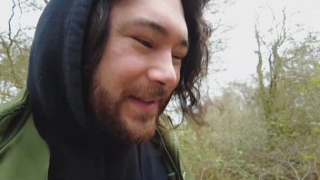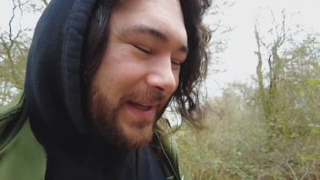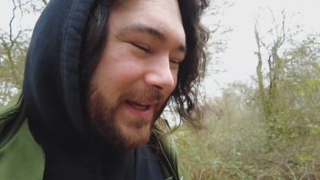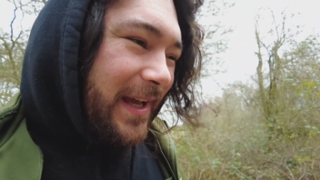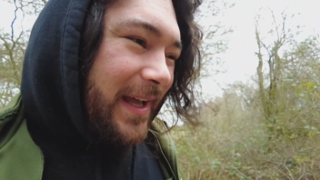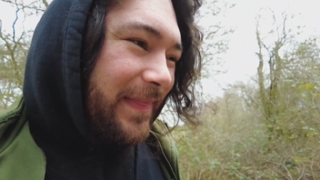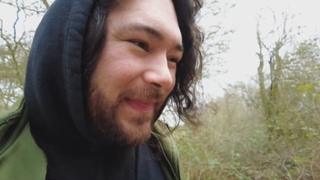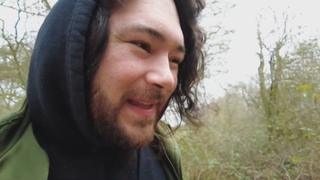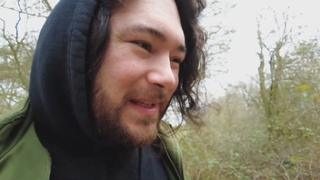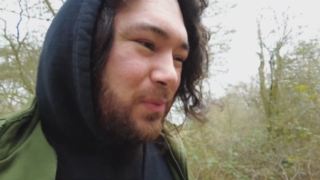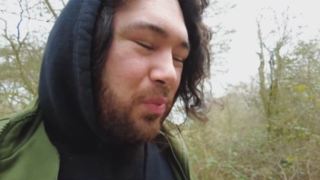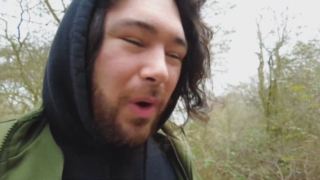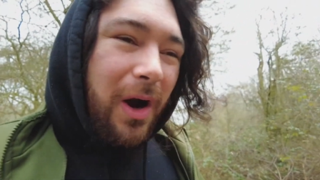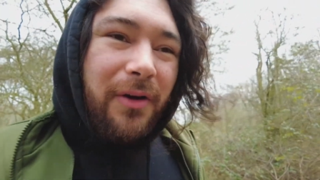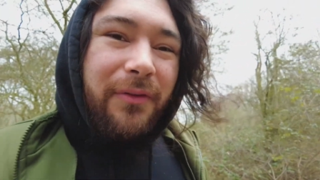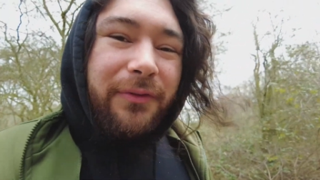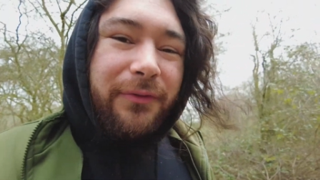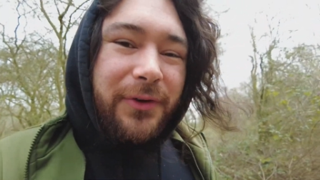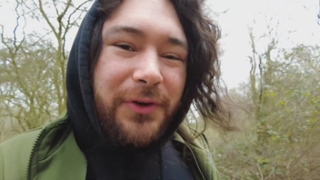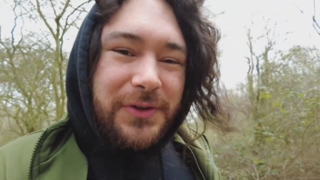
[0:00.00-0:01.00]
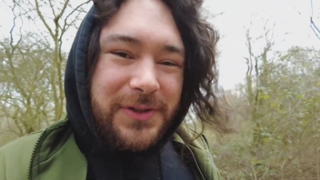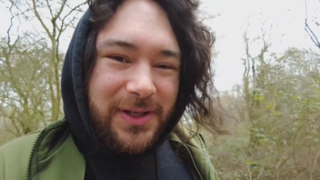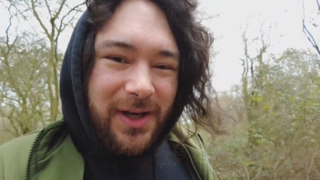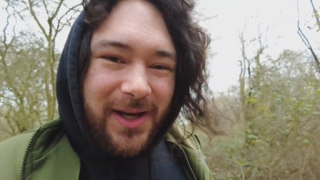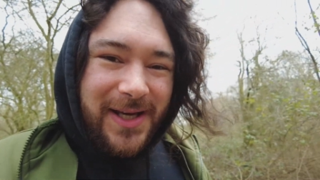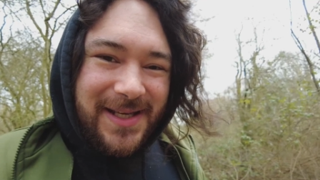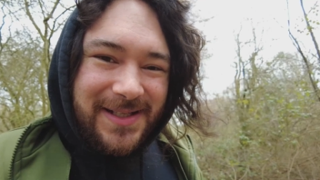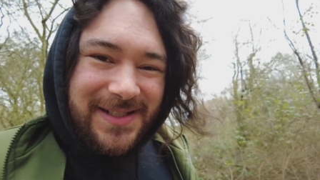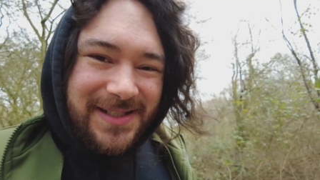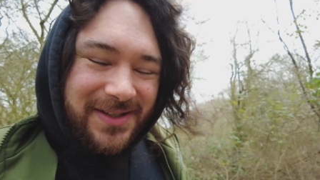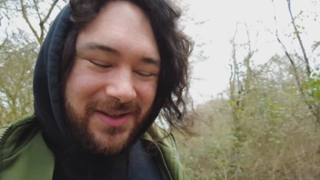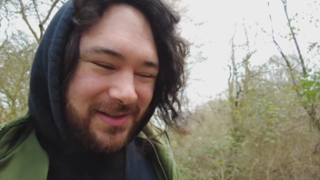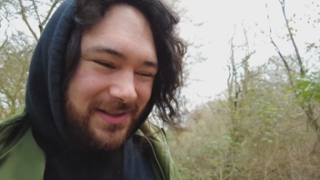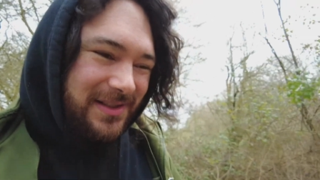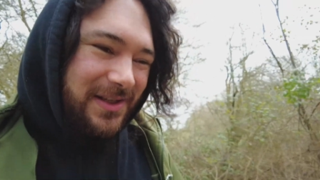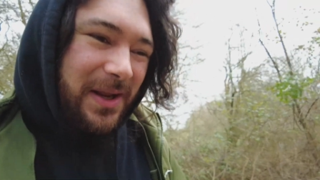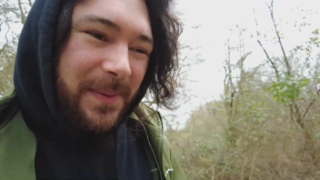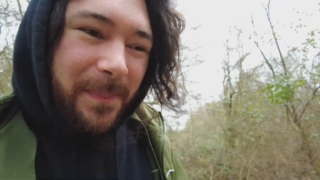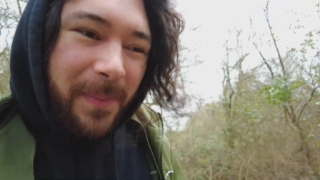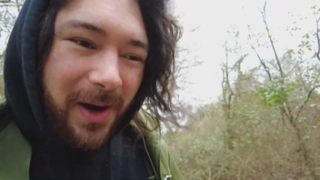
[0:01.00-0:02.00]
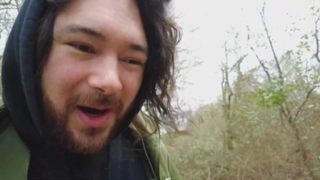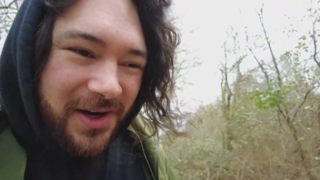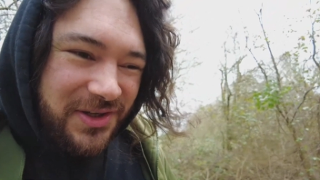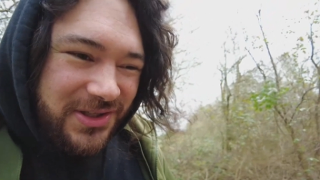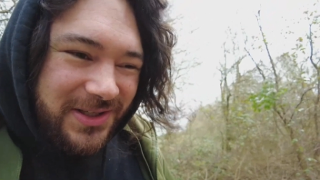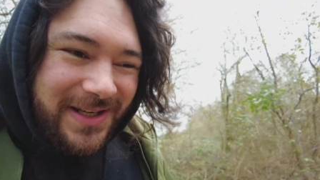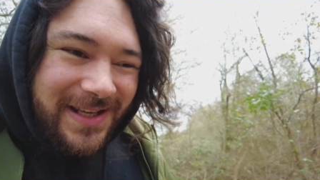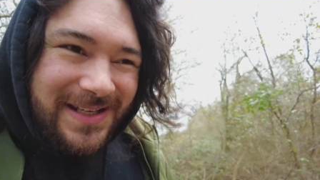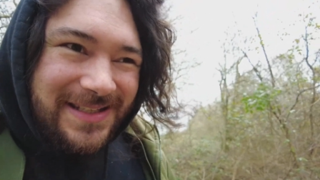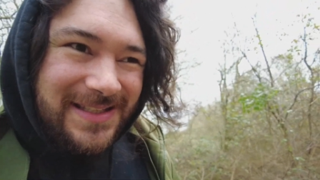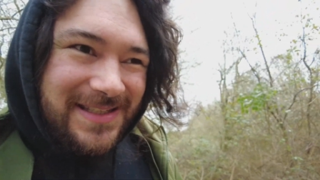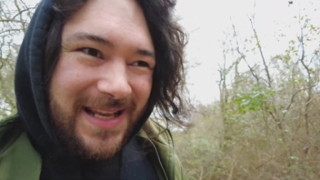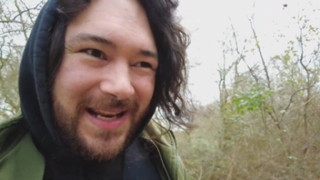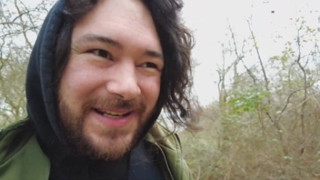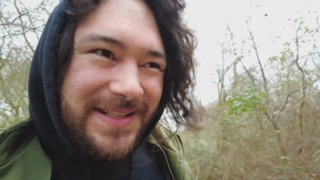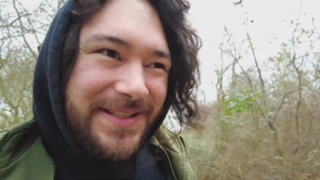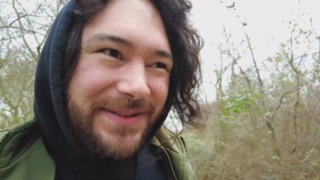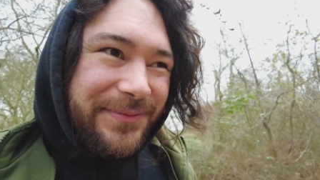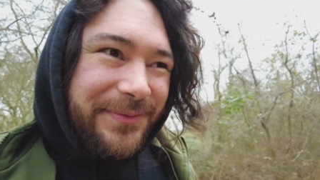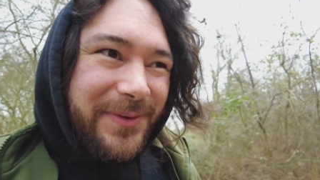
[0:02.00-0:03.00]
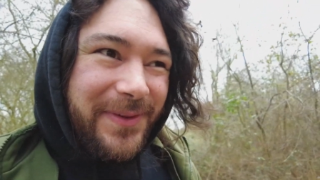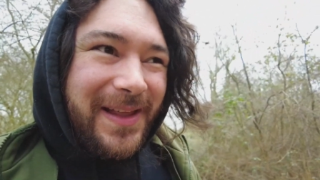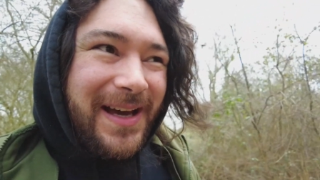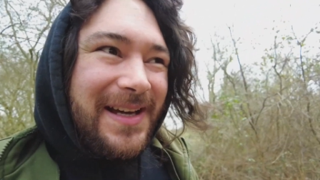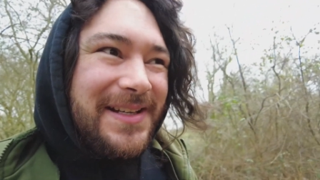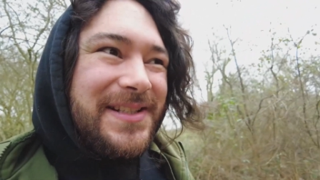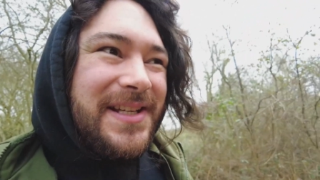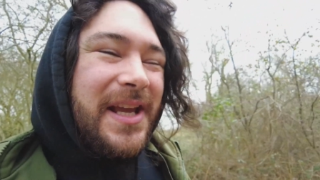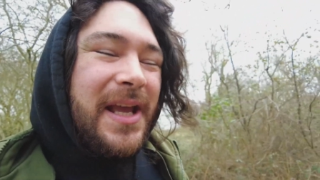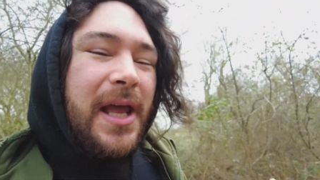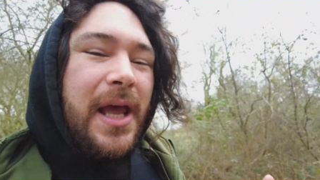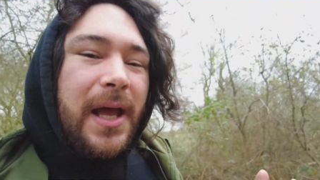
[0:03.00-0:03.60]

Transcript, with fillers: And this wild food diet is kind of like partially incentive for that,